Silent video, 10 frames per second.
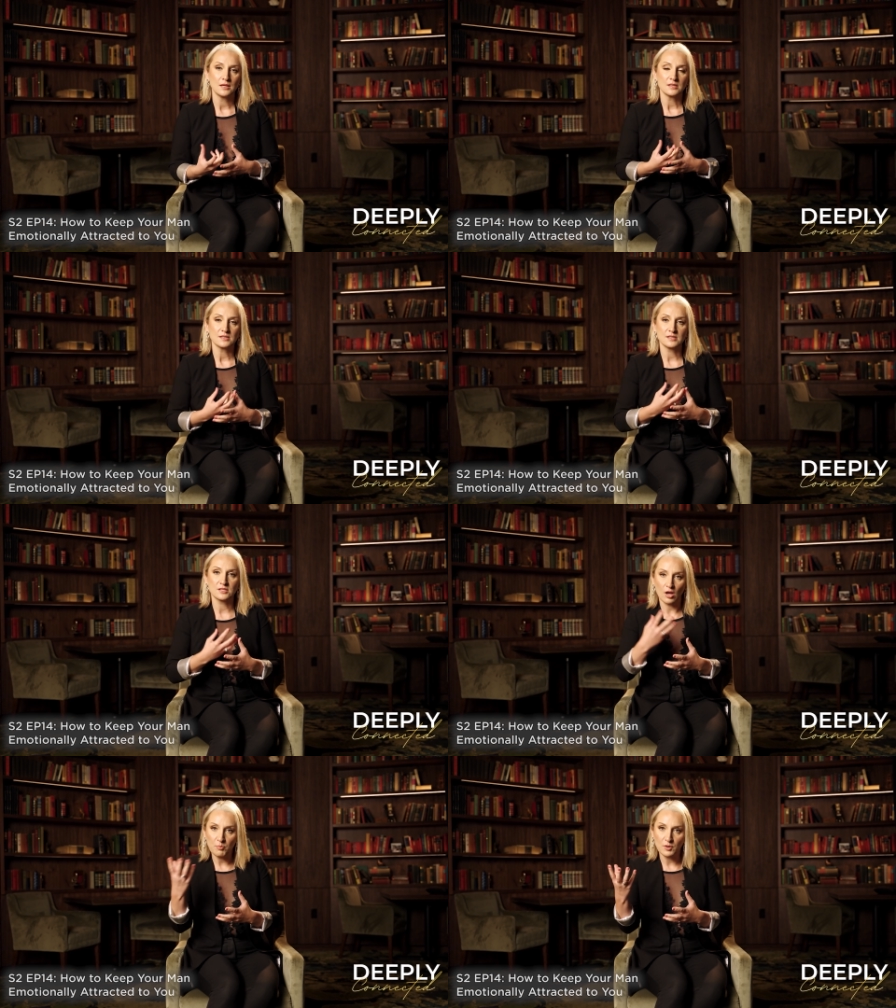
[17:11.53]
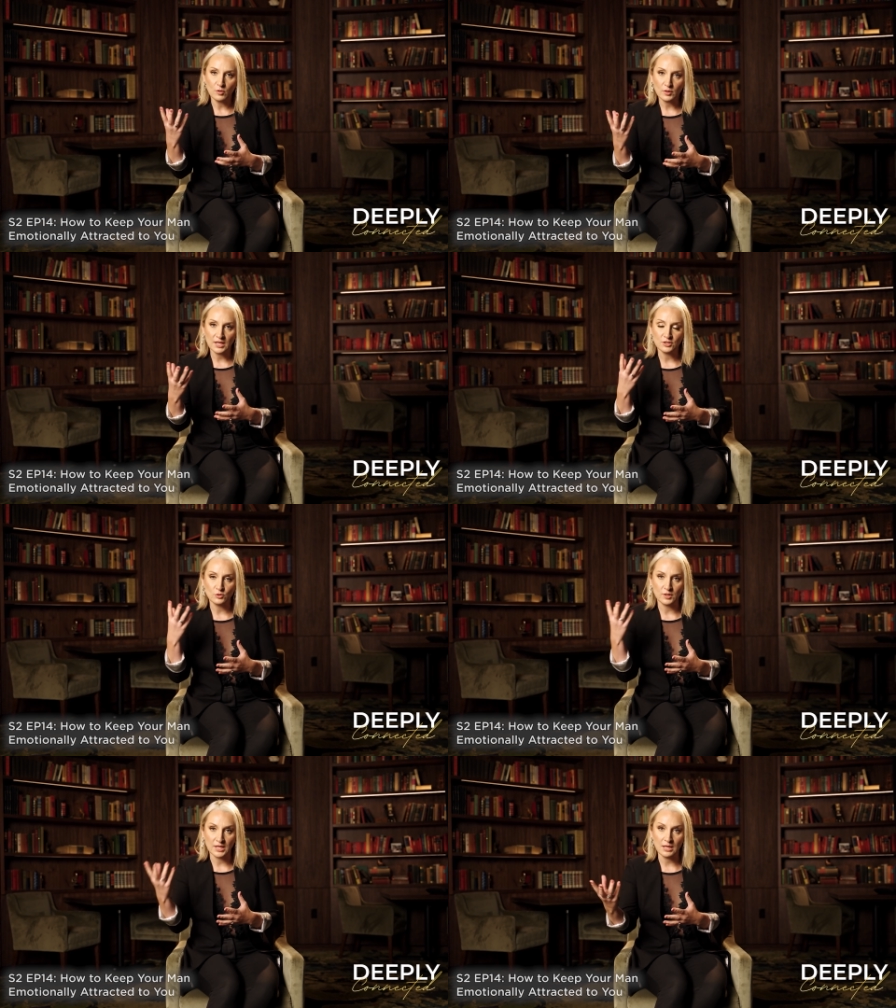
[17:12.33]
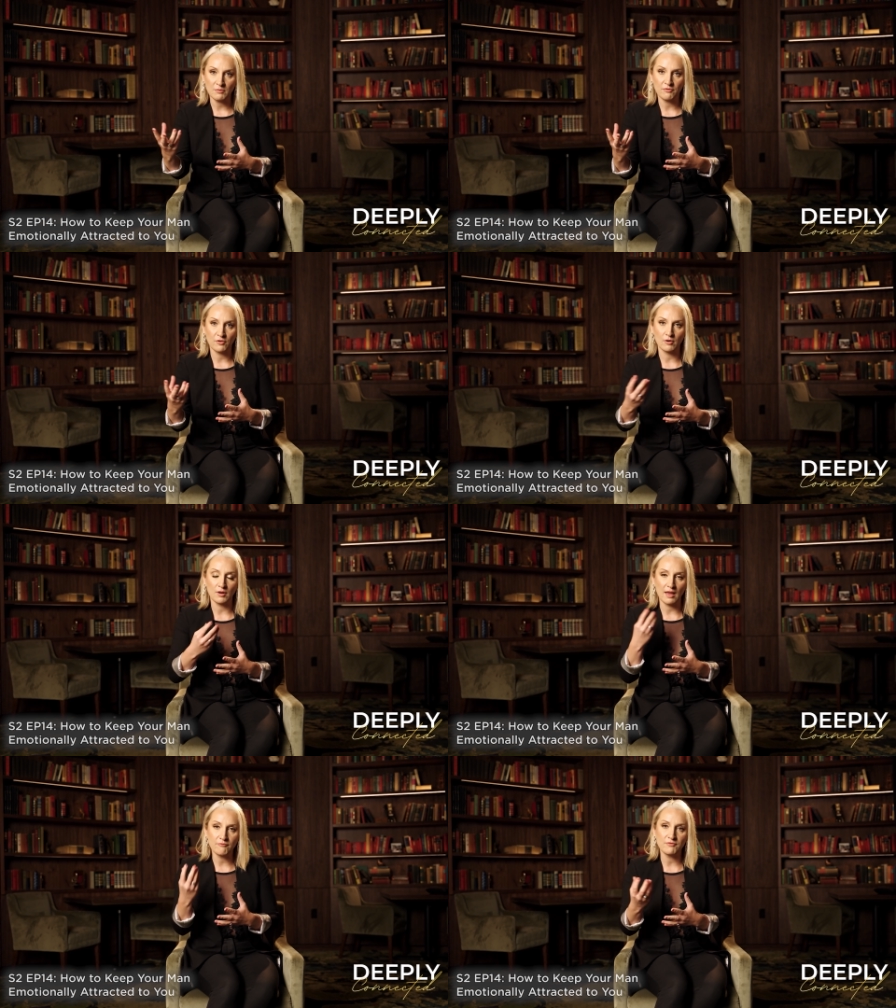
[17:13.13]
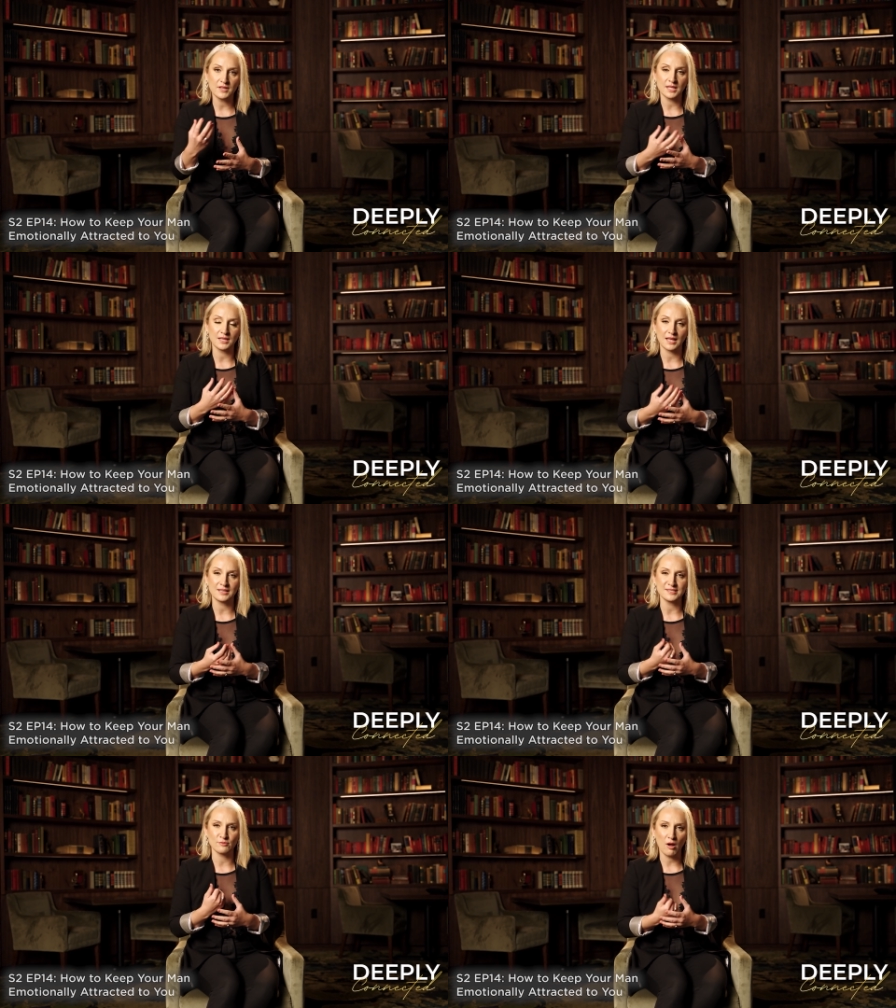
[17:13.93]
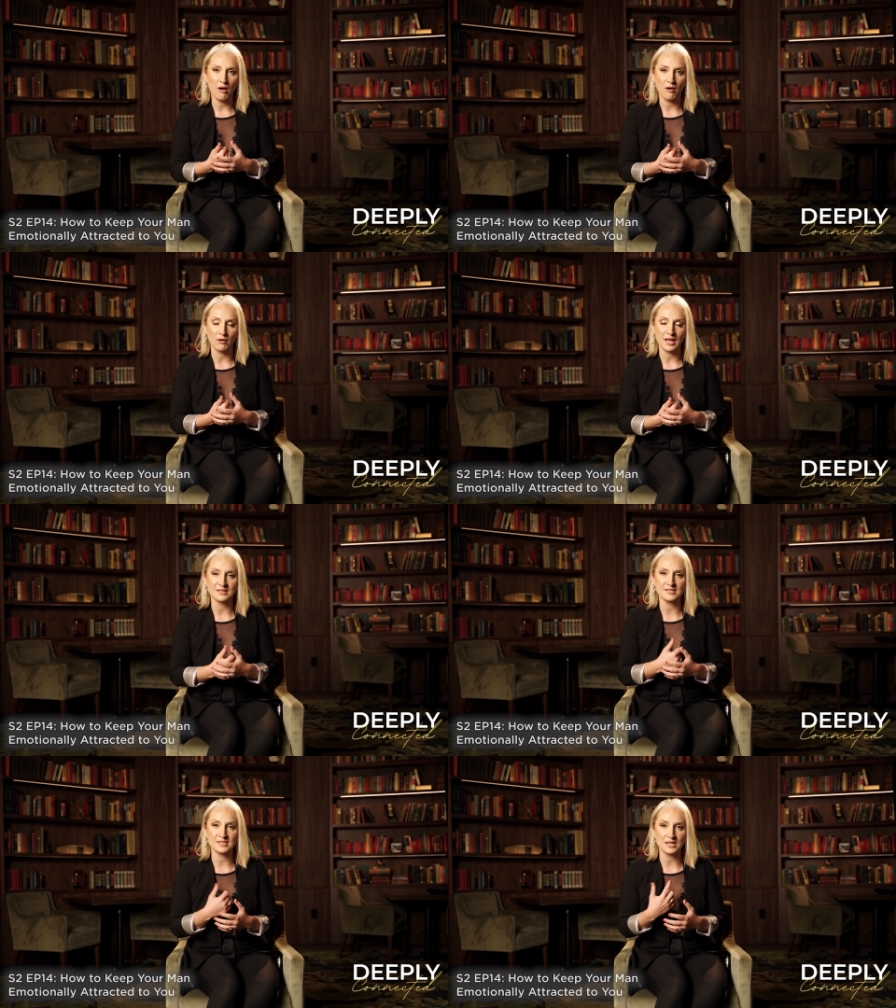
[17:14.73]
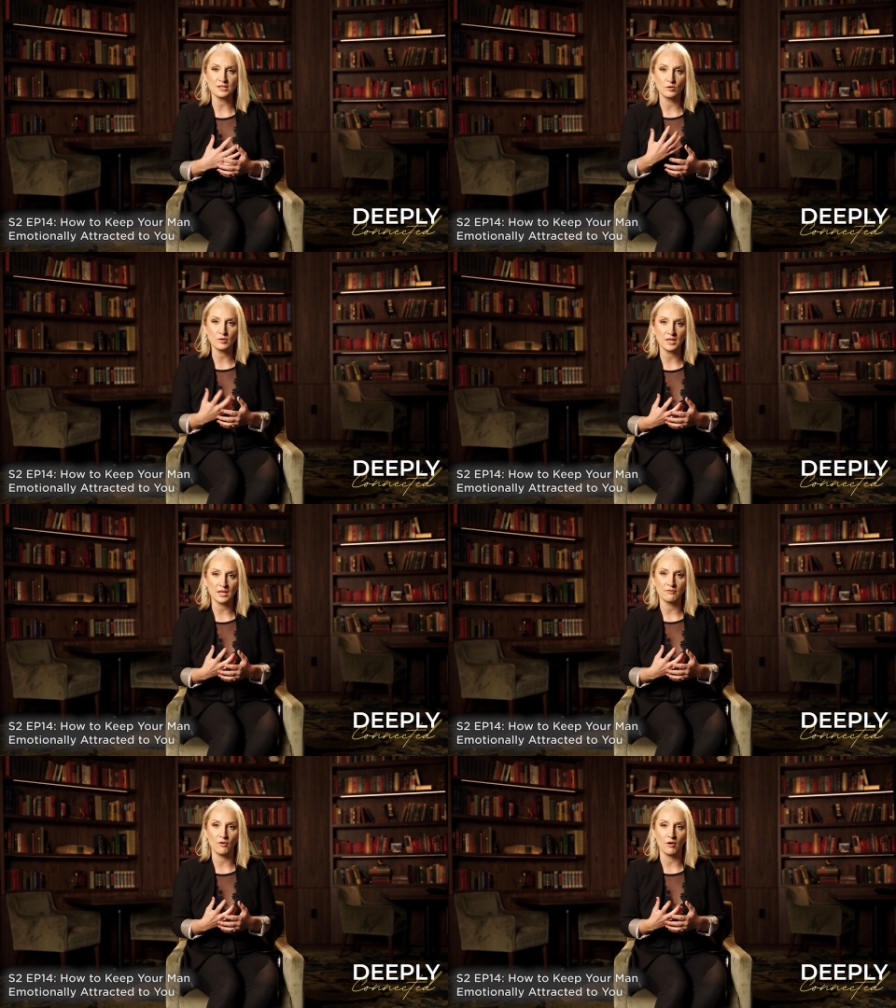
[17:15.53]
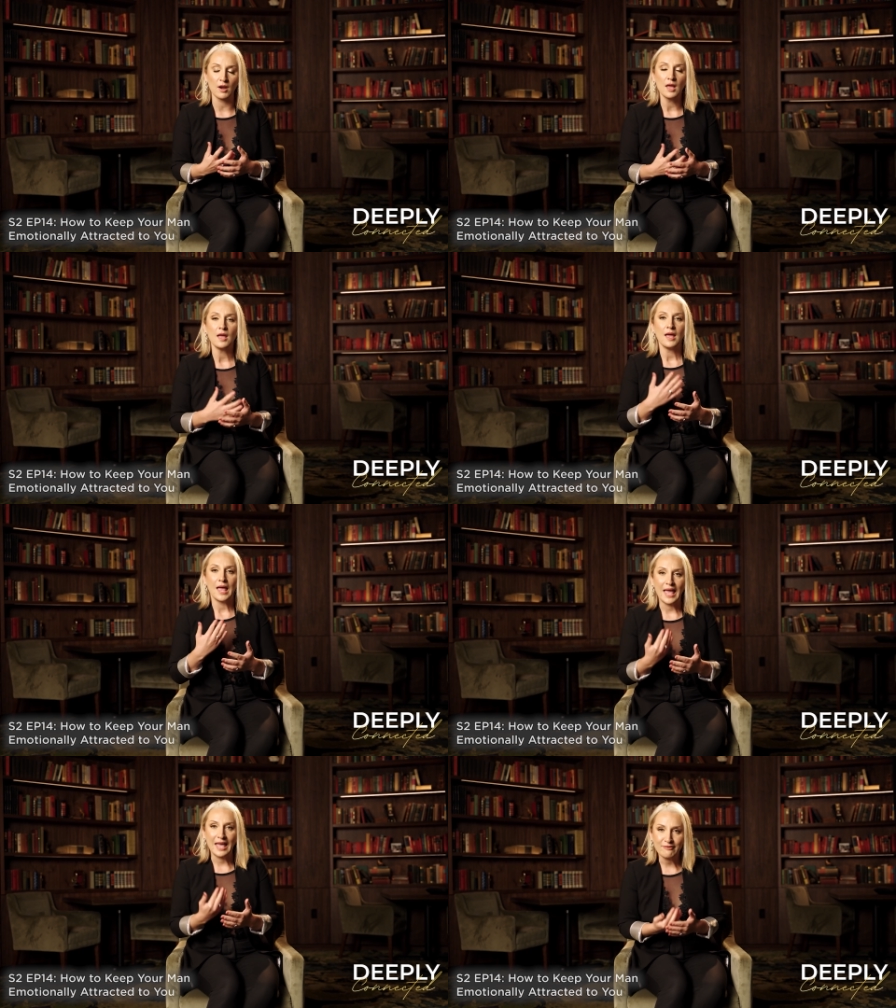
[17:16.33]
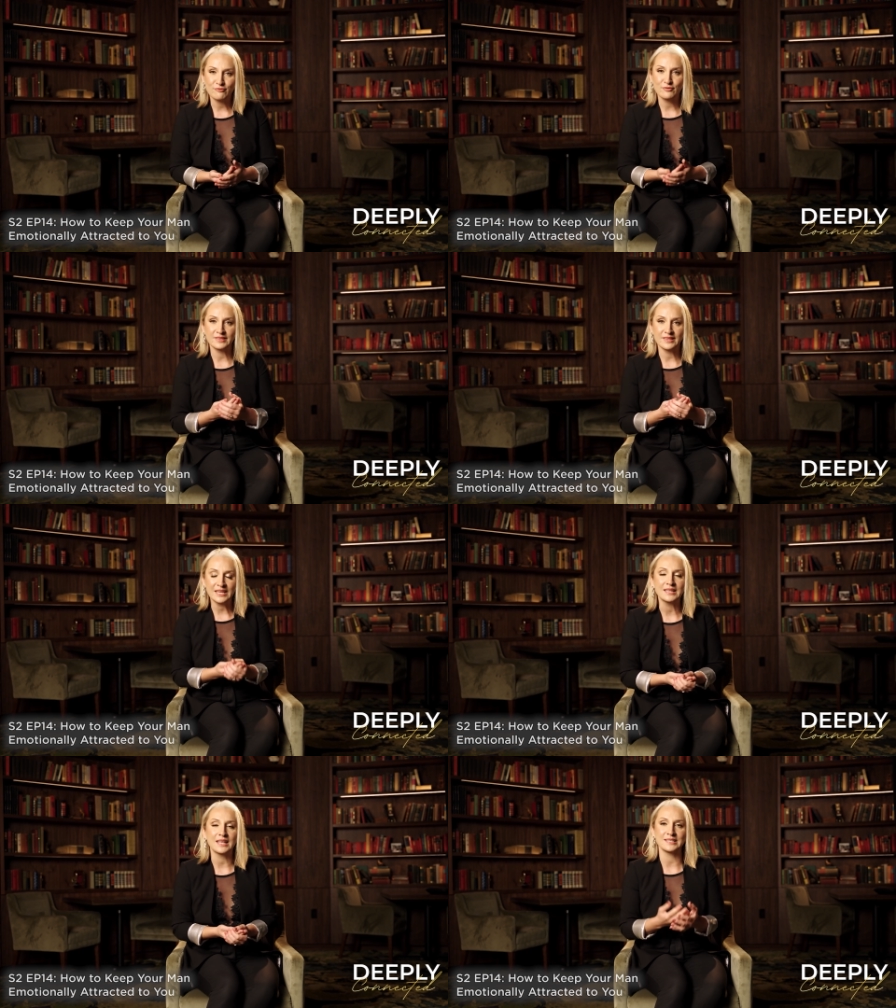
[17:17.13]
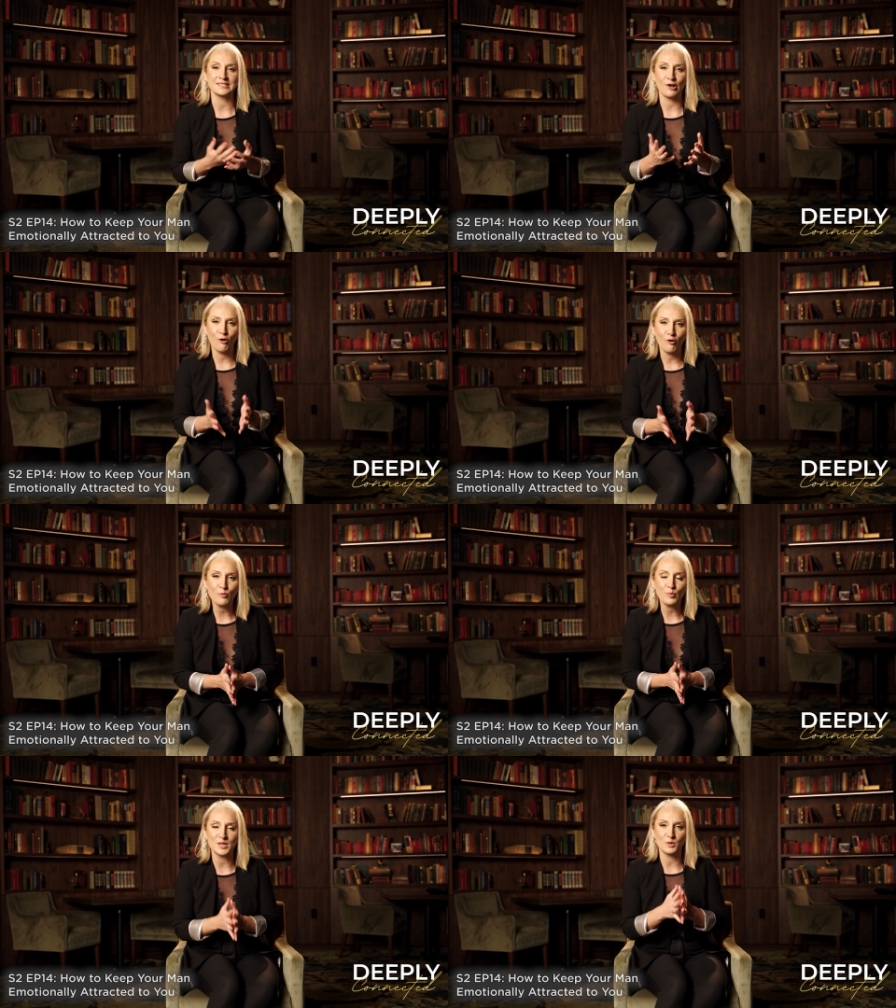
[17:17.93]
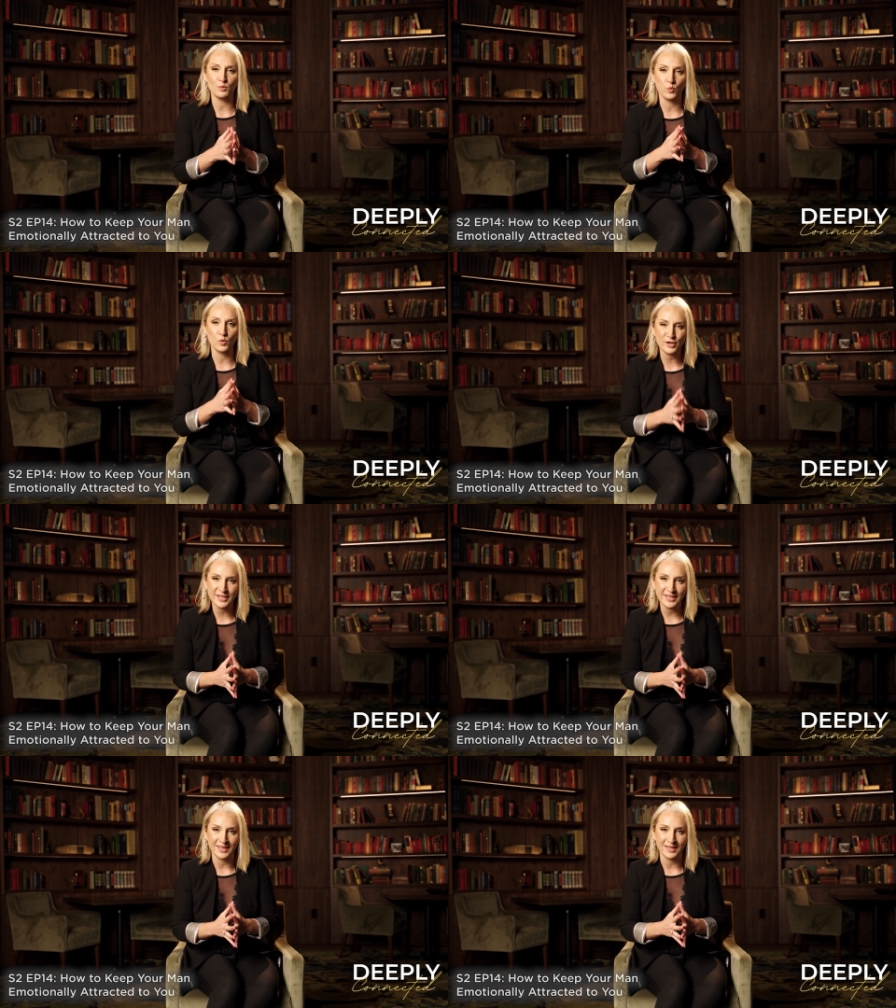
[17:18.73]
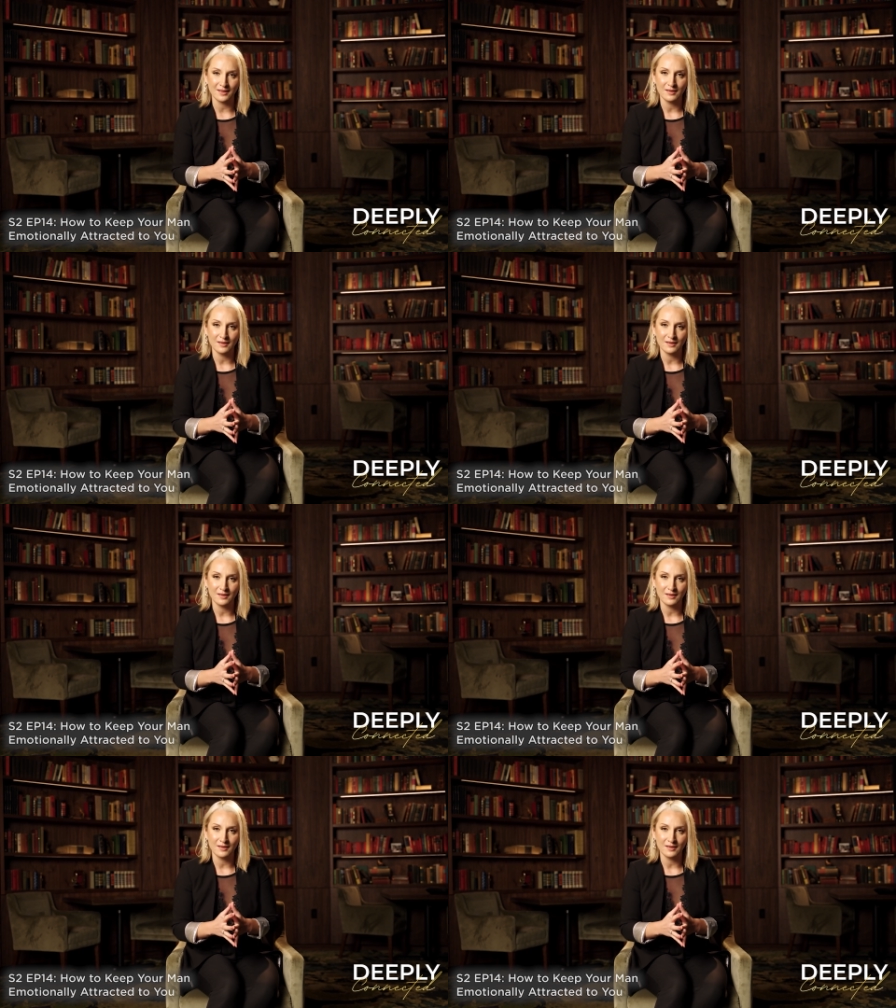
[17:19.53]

Stop looking to him for everything that is wrong and start looking for everything that is already working.